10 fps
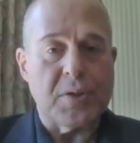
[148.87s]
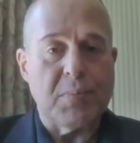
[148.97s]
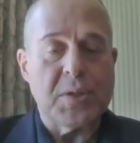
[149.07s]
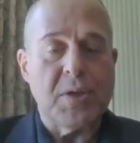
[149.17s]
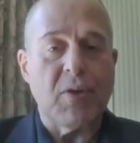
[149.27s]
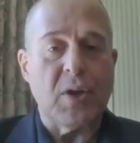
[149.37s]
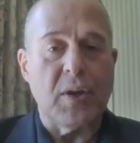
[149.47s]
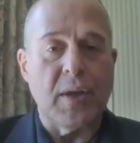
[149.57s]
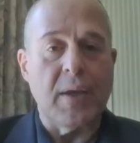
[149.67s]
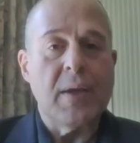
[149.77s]

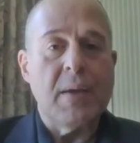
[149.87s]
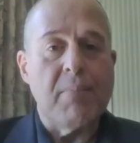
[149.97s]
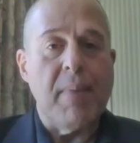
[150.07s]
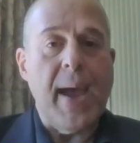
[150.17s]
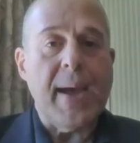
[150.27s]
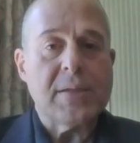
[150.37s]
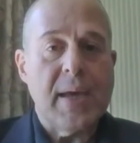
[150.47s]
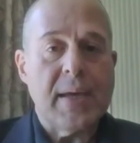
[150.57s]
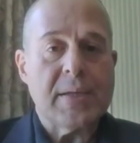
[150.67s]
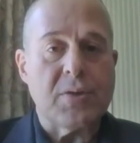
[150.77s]
Specifically, BAX
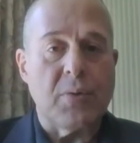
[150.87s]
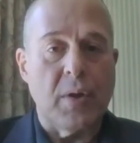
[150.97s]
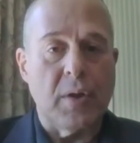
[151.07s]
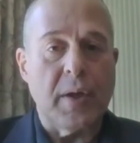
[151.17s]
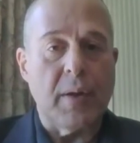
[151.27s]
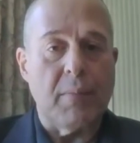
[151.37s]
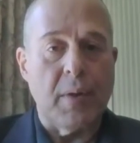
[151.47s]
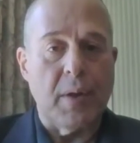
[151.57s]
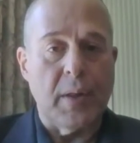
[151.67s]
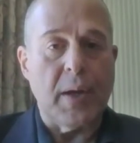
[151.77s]
has to
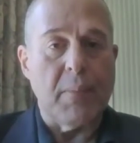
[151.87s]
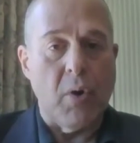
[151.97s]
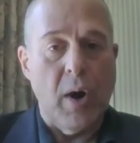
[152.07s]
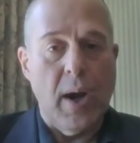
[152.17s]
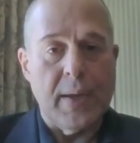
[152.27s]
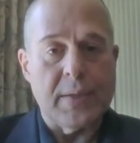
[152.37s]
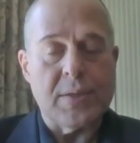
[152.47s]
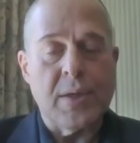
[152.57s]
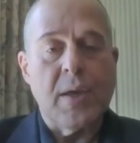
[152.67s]
oligomerize